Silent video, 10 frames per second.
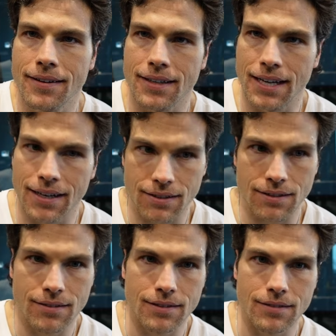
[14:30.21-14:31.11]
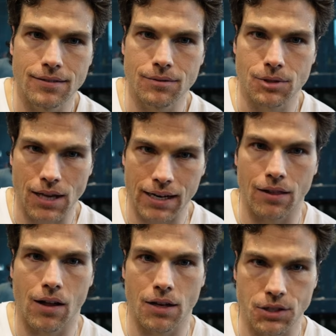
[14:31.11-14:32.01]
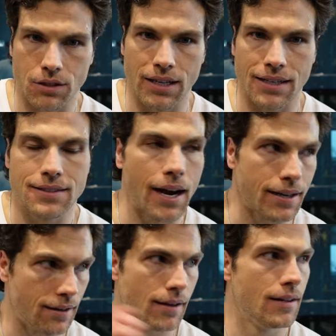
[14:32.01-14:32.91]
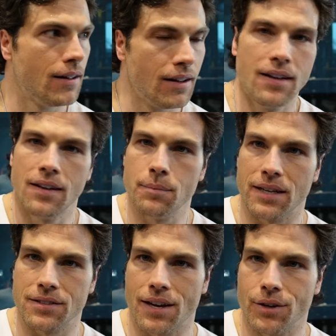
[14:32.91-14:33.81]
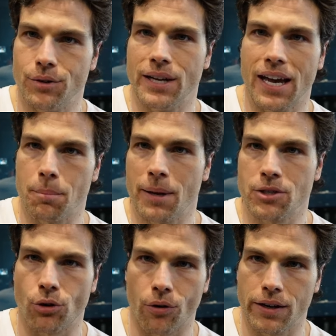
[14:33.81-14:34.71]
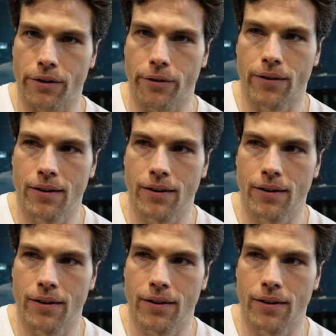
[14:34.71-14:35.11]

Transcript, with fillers: Getting psychologically excited because I knew he had a pit shark here.